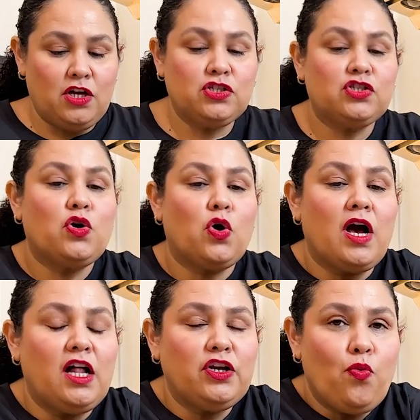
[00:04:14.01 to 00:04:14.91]
So
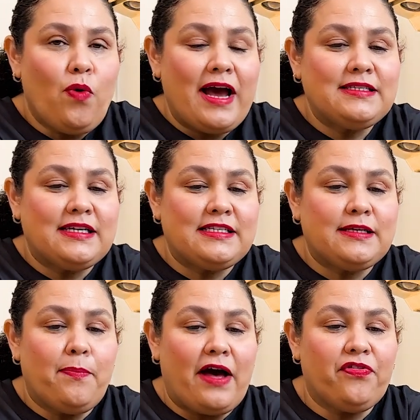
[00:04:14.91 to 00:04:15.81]
color-wise, it's
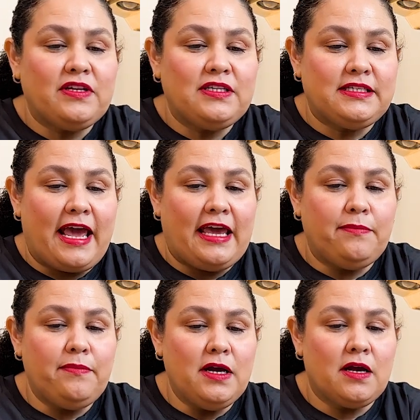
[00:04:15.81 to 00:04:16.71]
about the
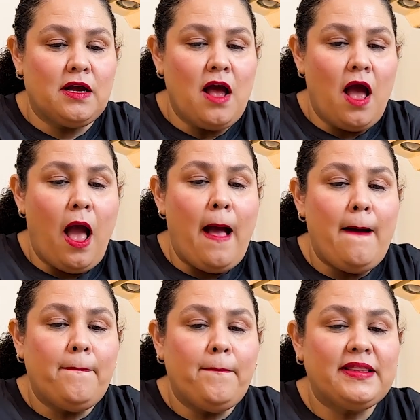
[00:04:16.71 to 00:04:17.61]
same,
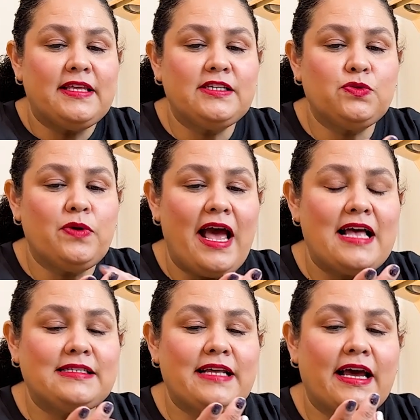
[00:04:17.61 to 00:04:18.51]
but this one
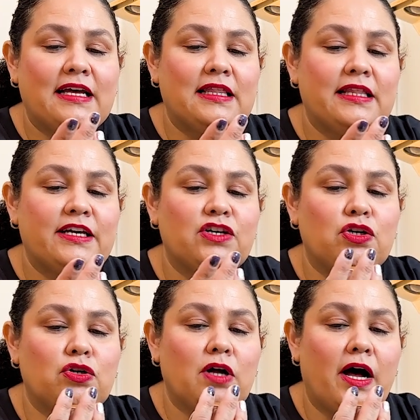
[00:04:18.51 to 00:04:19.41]
has like a
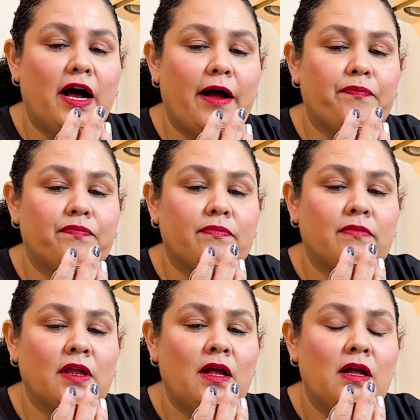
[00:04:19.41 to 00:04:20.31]
little, I
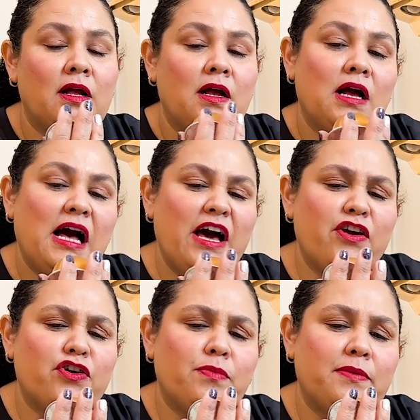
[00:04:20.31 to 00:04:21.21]
don't
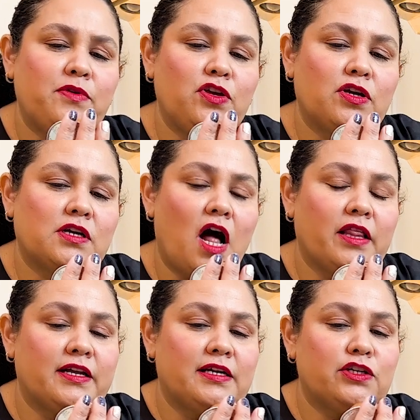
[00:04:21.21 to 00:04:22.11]
know, maybe you could call
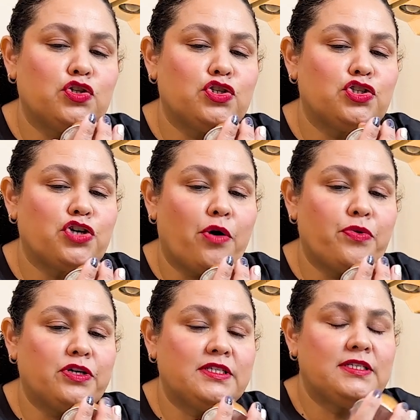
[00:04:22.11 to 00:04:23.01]
it a little starburst